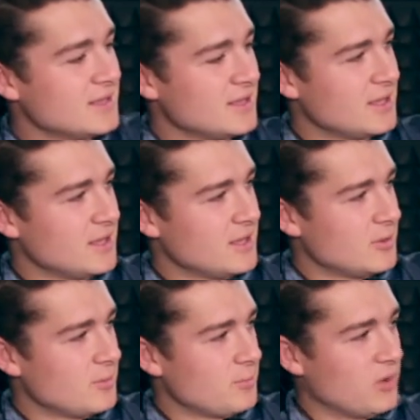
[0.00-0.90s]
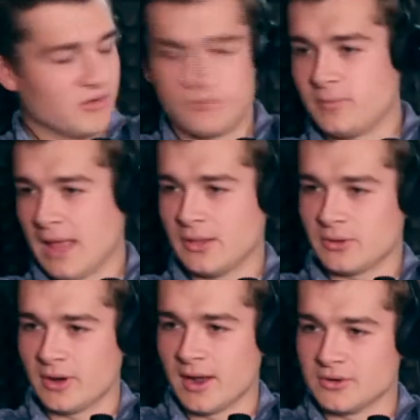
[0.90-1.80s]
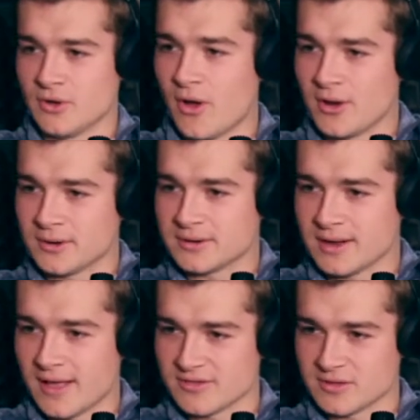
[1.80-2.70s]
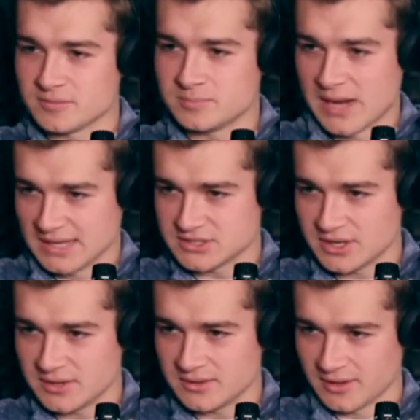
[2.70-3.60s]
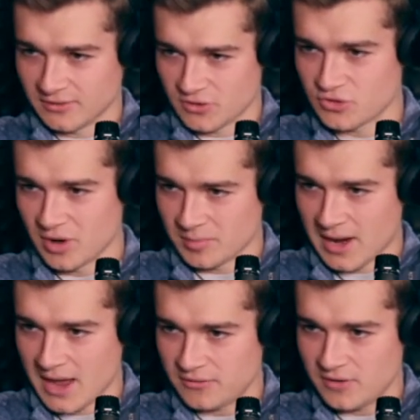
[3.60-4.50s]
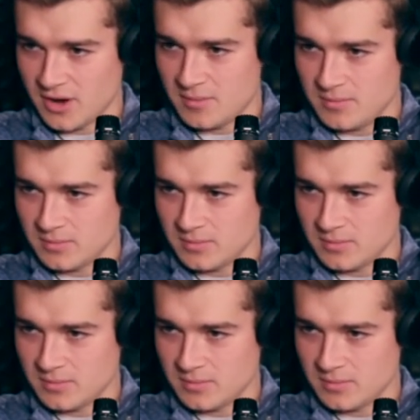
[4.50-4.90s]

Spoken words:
But if Hitler had gone as a painter, like the straight path for him, Right.